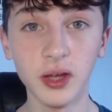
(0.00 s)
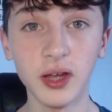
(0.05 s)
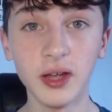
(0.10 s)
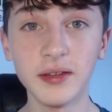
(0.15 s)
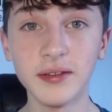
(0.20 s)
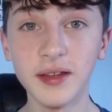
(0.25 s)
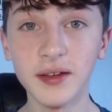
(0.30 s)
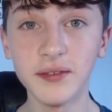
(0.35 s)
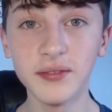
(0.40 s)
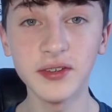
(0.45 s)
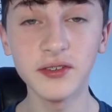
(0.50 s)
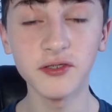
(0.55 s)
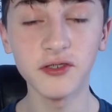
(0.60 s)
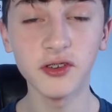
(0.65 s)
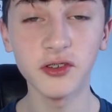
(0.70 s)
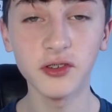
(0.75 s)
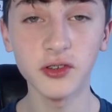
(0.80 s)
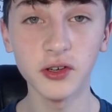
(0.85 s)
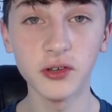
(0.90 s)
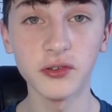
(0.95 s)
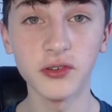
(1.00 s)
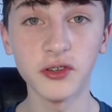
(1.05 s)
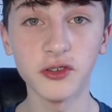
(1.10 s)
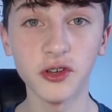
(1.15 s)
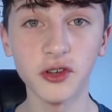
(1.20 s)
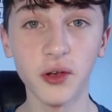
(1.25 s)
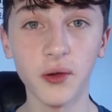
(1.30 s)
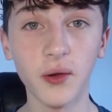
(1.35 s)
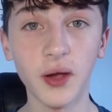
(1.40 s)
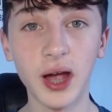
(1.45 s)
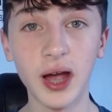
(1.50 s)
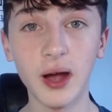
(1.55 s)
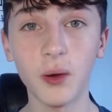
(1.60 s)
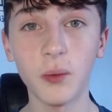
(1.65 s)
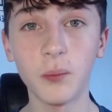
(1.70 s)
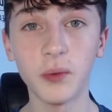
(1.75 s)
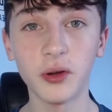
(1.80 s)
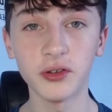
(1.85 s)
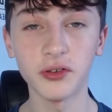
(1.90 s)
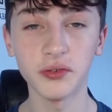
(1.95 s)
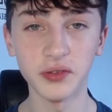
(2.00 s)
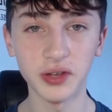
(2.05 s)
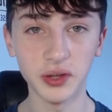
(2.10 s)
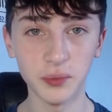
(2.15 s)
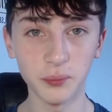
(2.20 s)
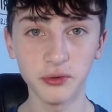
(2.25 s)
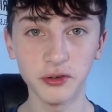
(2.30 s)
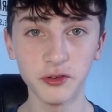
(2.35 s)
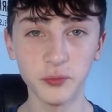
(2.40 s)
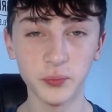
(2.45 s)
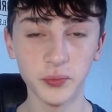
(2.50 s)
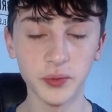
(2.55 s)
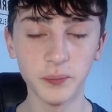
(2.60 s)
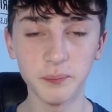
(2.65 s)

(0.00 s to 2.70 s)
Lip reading: Now this just goes to show how much of an improvement